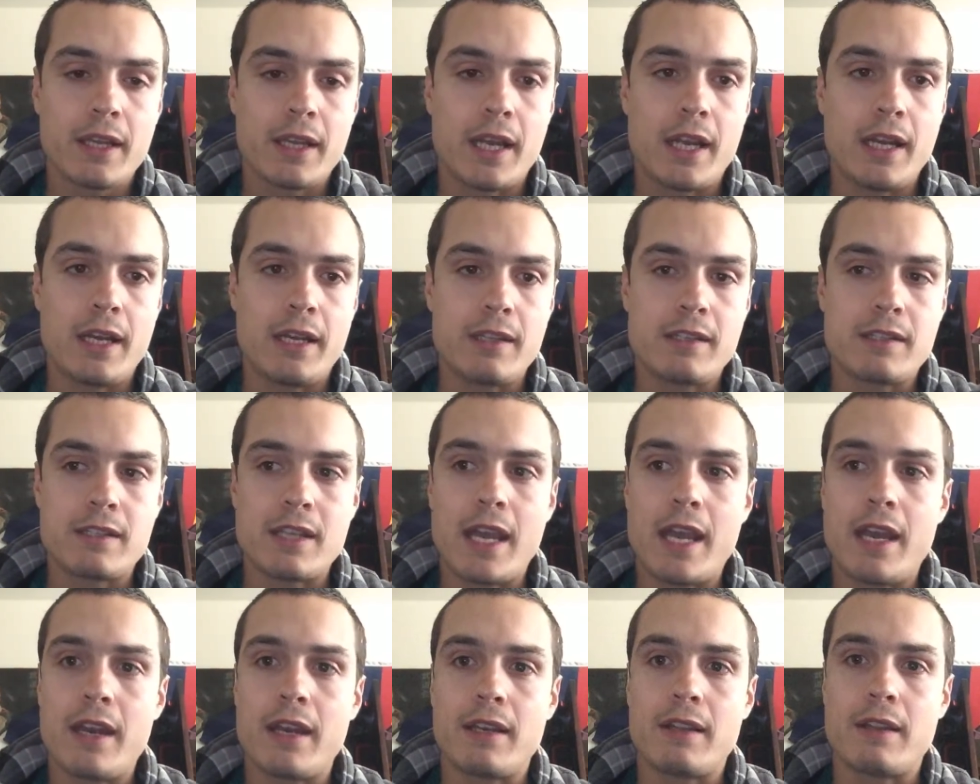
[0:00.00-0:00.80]
and
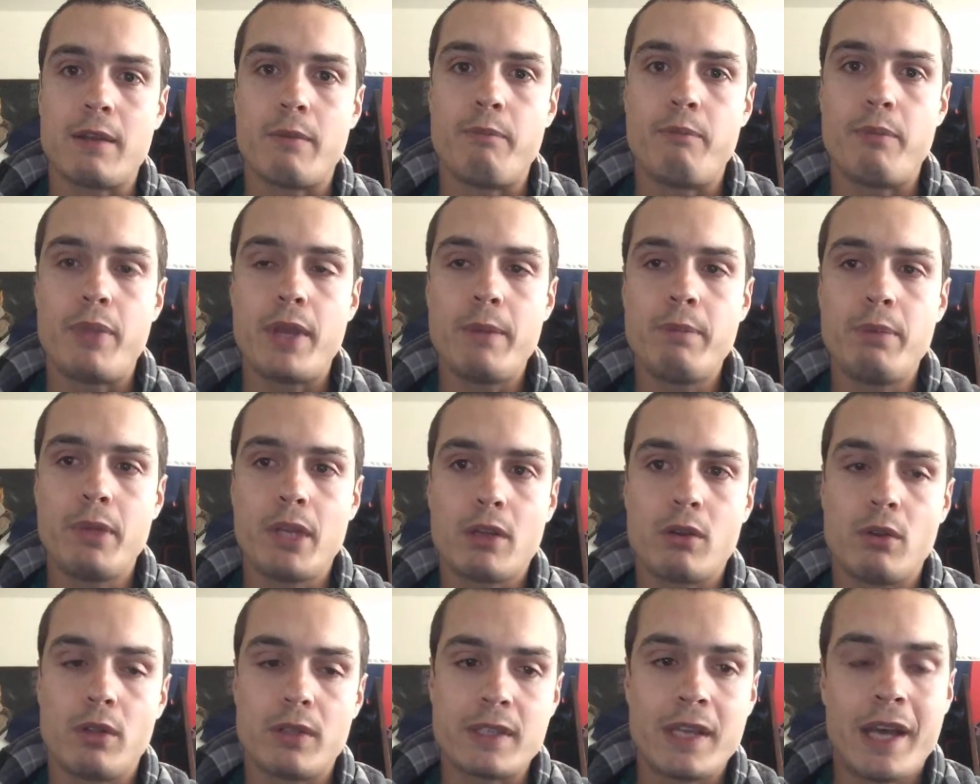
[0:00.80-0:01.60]
inside the
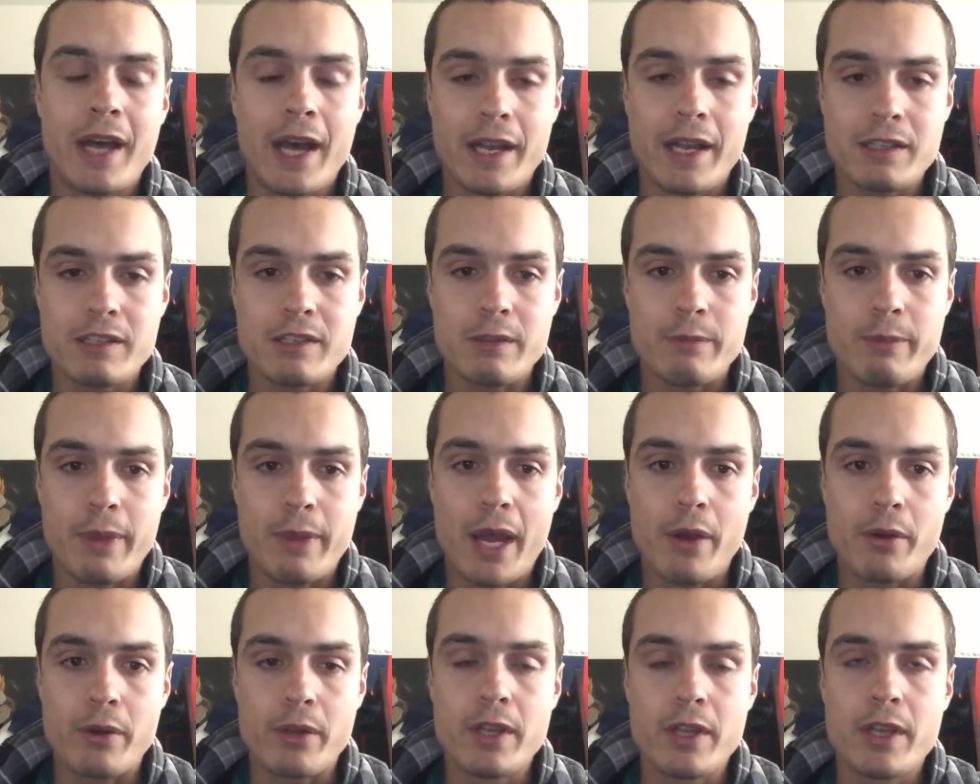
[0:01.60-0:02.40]
biblical talks
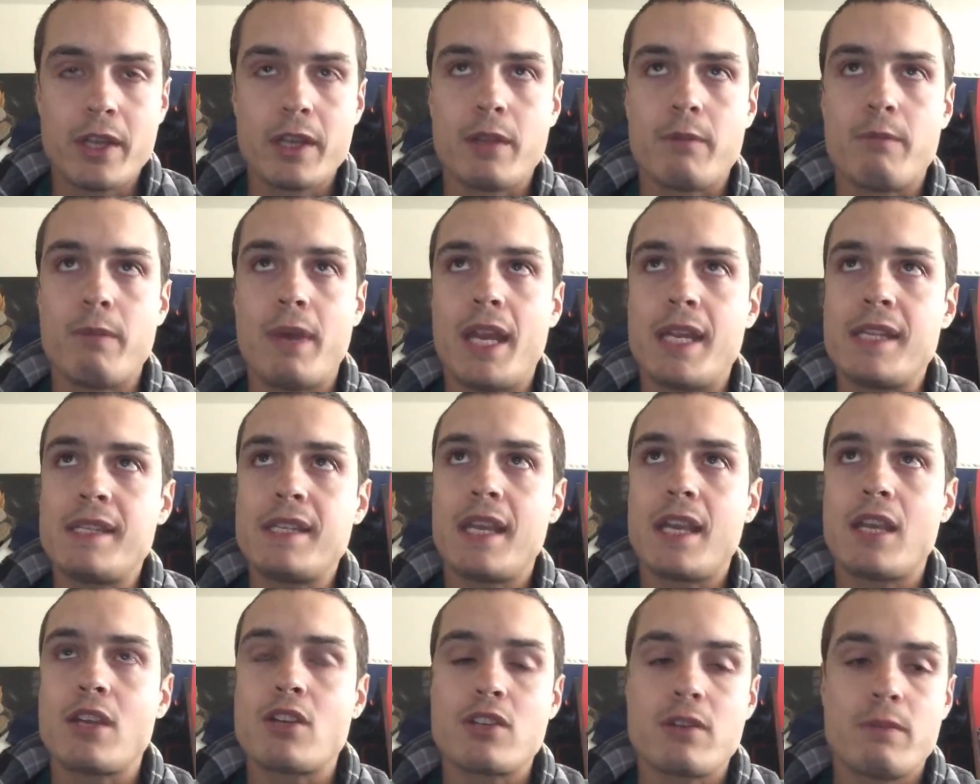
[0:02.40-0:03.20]
about
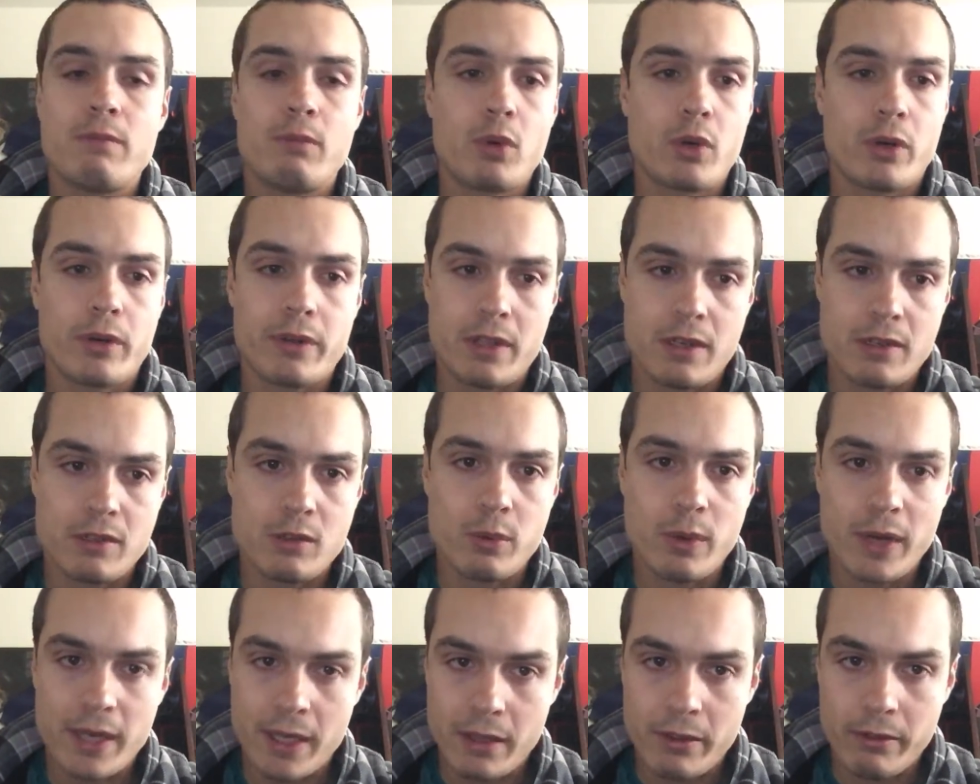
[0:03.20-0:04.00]
meditation more than
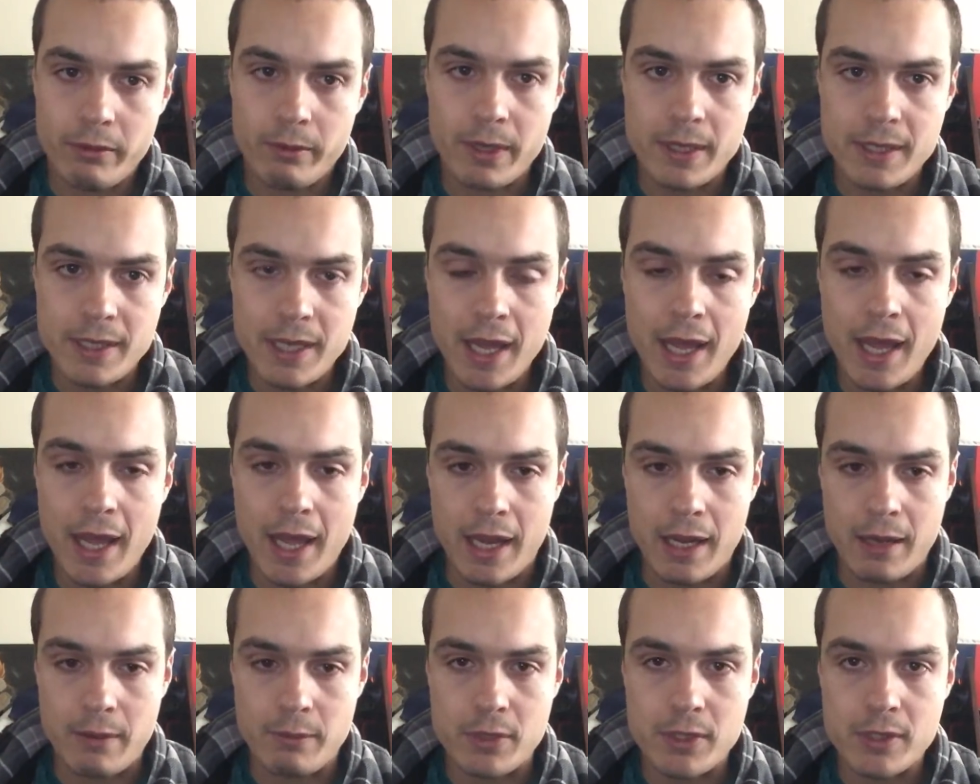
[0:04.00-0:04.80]
23
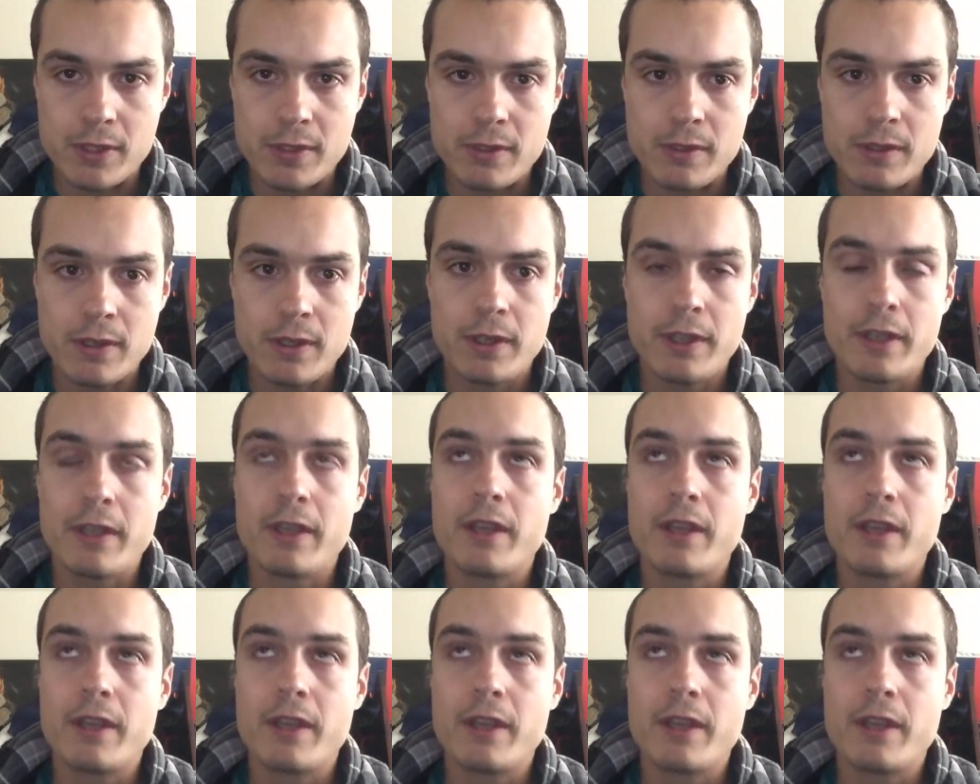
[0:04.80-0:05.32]
times.